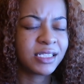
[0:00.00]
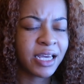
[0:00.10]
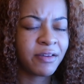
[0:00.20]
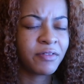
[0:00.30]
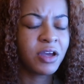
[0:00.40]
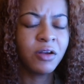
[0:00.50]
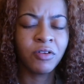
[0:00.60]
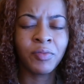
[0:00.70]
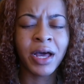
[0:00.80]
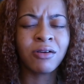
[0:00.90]
safe
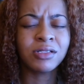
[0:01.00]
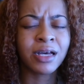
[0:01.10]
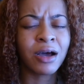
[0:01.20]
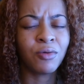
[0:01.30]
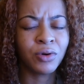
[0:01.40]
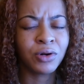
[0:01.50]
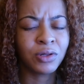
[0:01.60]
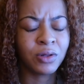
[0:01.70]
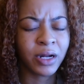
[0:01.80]
from the outside world.